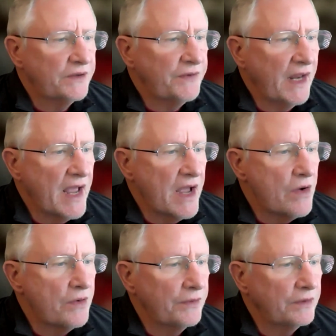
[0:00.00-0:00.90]
sifting
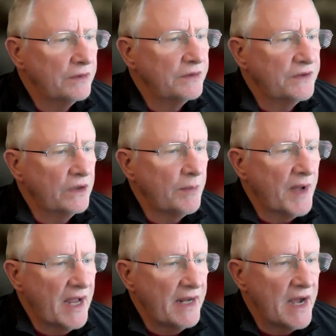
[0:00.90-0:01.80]
out
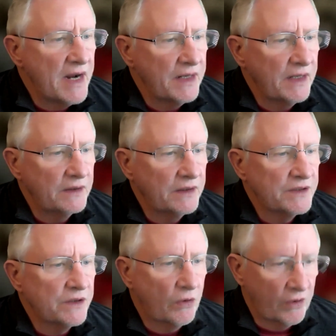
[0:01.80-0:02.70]
syllabi not in
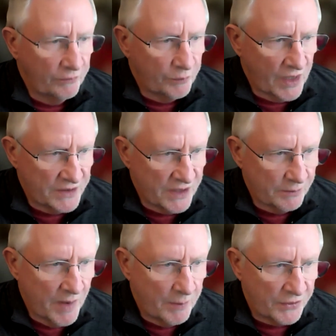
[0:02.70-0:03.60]
English, or have
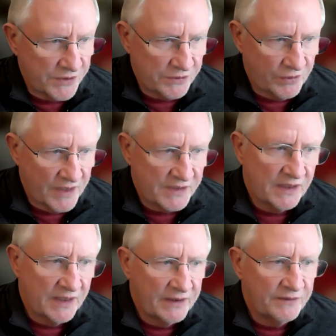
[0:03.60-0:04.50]
project members
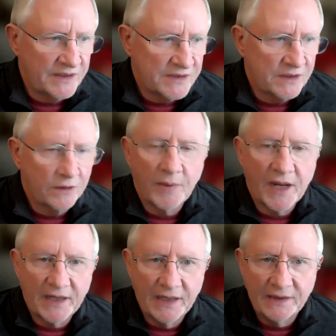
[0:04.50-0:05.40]
translated these
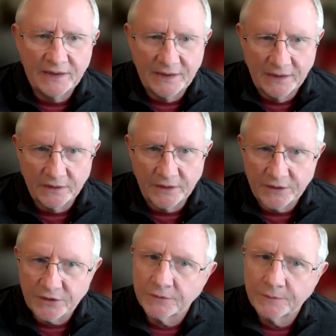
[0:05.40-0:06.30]
syllabi into
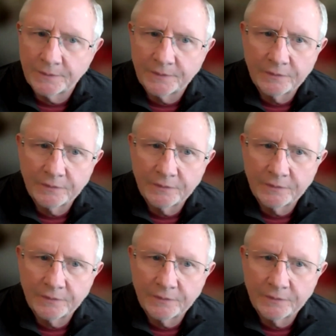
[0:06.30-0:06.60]
English?